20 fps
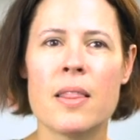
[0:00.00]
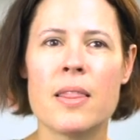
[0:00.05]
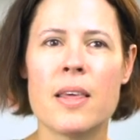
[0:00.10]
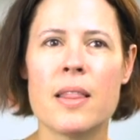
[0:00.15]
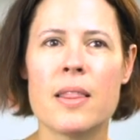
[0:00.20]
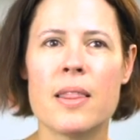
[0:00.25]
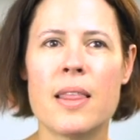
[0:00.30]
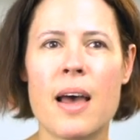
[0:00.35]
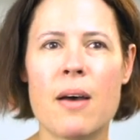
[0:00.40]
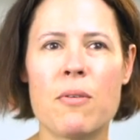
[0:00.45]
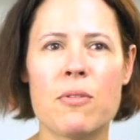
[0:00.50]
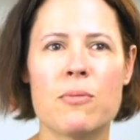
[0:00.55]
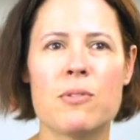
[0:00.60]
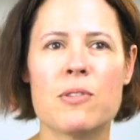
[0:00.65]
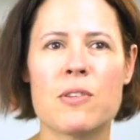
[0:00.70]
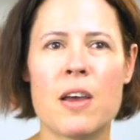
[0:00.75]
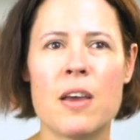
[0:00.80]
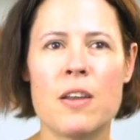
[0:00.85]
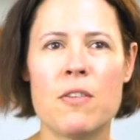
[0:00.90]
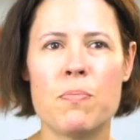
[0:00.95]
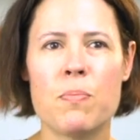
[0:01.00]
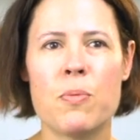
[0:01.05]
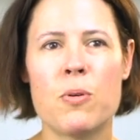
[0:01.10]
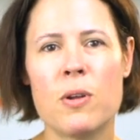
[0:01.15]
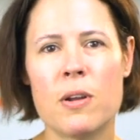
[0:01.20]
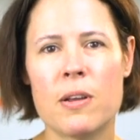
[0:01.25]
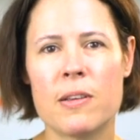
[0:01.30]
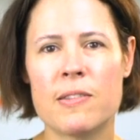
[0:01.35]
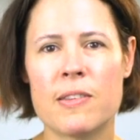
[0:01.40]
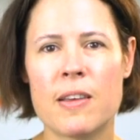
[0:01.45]
that was kind of
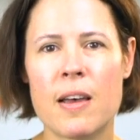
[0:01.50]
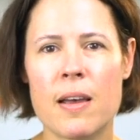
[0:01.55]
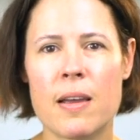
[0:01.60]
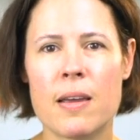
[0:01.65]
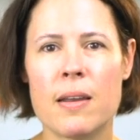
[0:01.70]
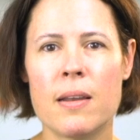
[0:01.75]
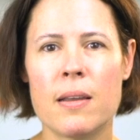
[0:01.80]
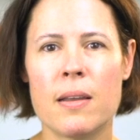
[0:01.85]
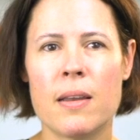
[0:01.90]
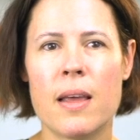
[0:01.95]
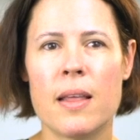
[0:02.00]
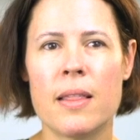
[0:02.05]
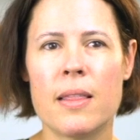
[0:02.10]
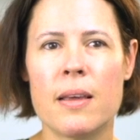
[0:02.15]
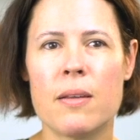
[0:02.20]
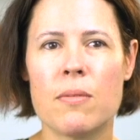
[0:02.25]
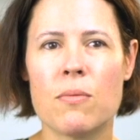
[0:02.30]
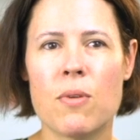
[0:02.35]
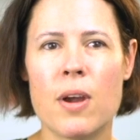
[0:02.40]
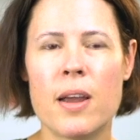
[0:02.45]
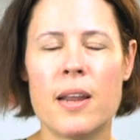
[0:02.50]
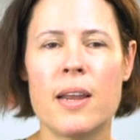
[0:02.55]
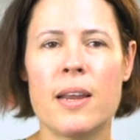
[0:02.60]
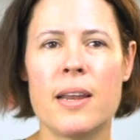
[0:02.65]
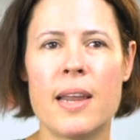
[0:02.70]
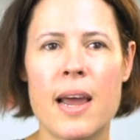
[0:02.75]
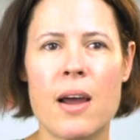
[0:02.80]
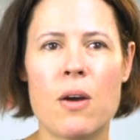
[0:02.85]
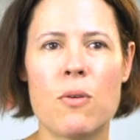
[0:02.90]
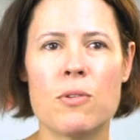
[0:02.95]
put aside and that
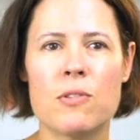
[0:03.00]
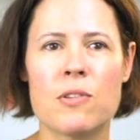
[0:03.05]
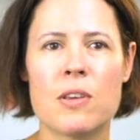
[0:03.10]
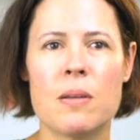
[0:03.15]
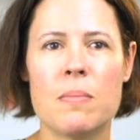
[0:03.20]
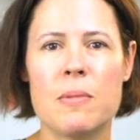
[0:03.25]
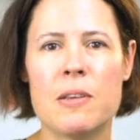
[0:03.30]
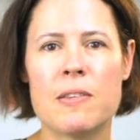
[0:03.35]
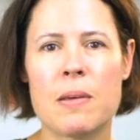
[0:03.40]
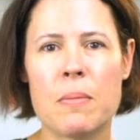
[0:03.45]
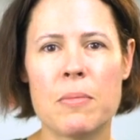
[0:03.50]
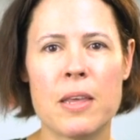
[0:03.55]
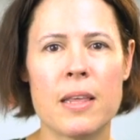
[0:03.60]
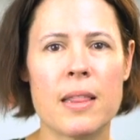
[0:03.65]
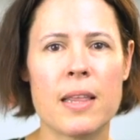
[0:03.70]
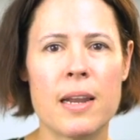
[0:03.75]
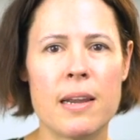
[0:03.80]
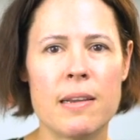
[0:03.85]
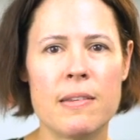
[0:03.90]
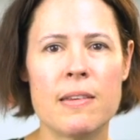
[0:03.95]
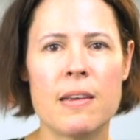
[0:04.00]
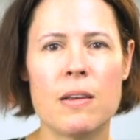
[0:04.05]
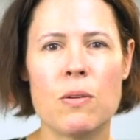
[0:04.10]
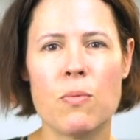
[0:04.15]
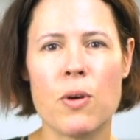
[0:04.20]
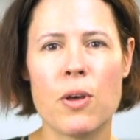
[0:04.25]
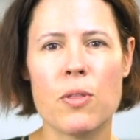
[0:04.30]
writing now was going to be something that I did